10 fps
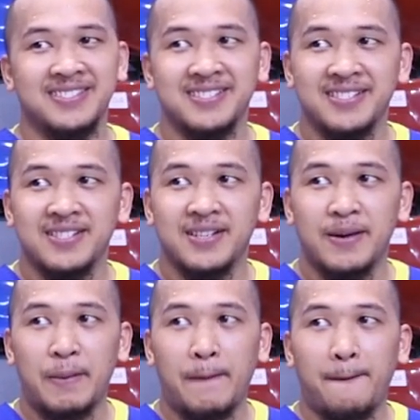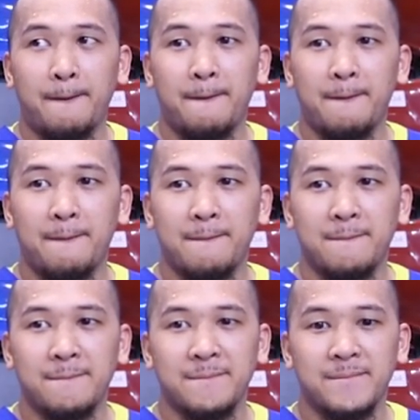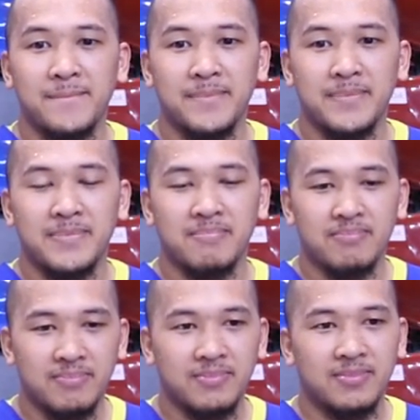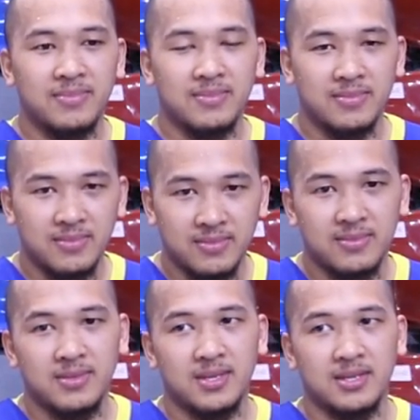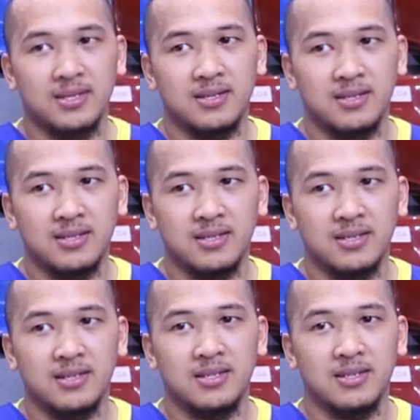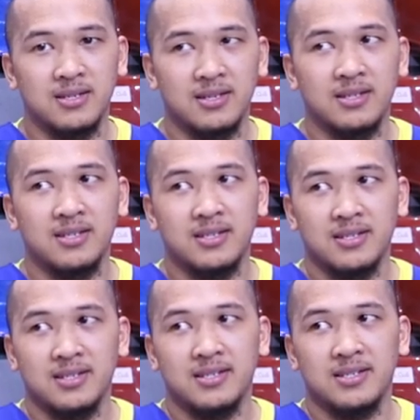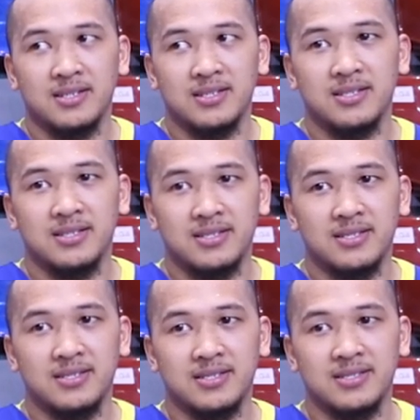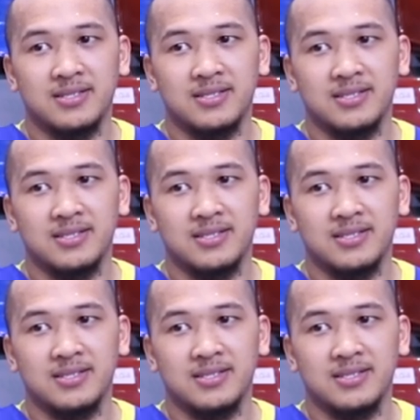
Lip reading: (not speaking)